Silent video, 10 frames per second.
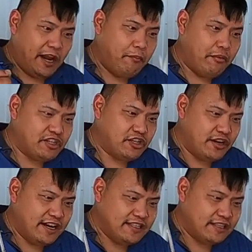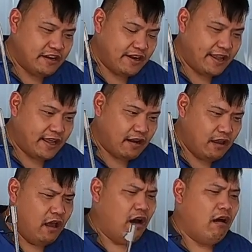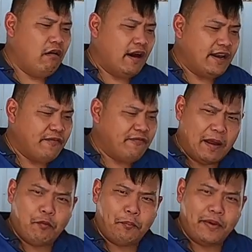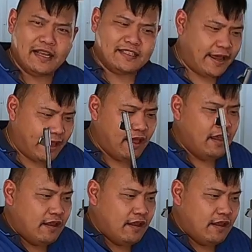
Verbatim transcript: air pressure it is in there again. Oh, I need 5 more PSI.